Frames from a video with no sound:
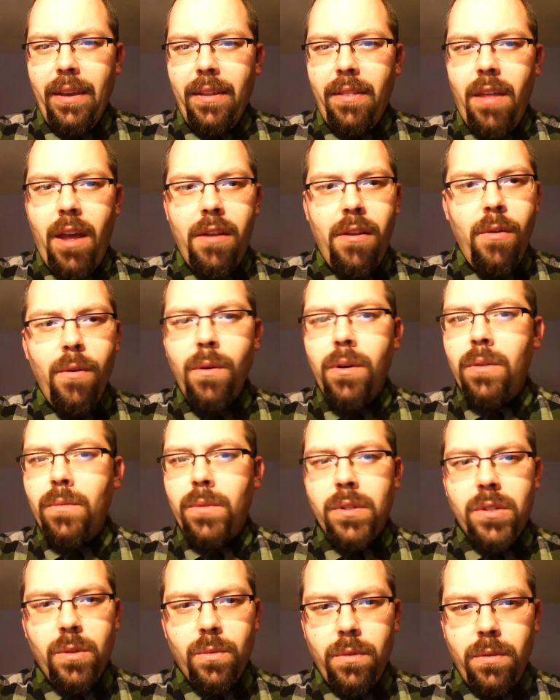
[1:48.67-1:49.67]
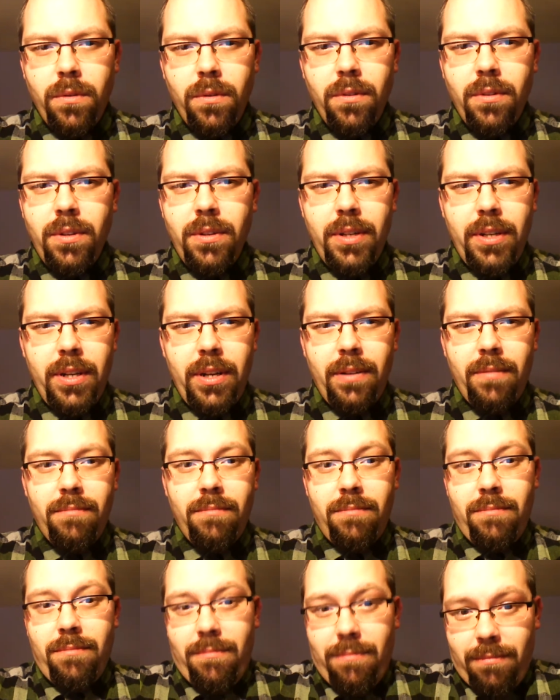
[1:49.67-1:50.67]
They knew it was a rule, and
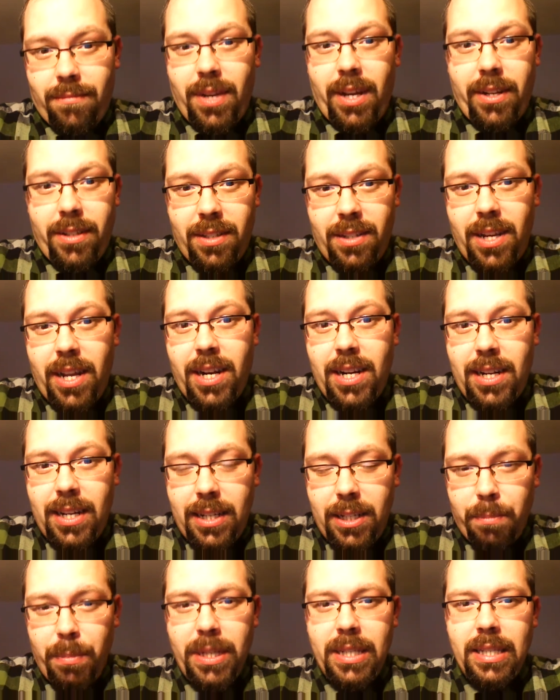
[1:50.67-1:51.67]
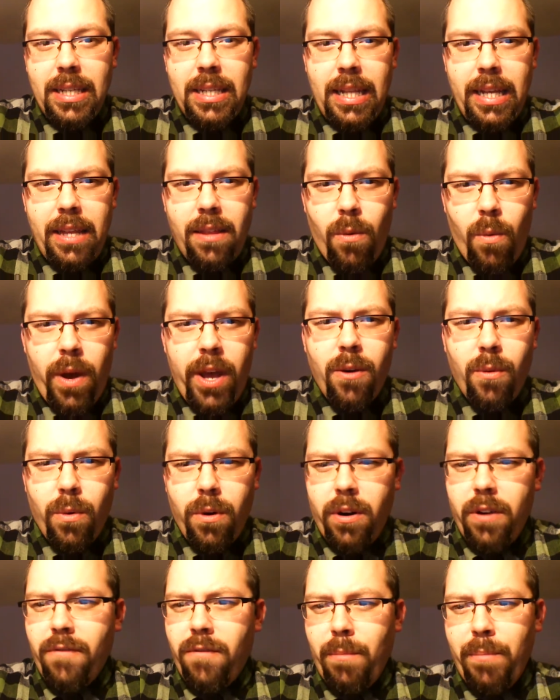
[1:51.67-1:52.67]
I'd stated explicitly the way it
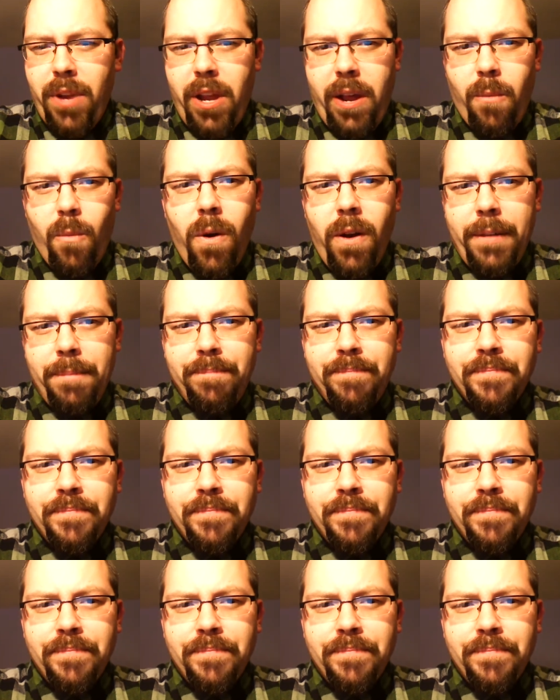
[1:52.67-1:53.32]
worked from day one.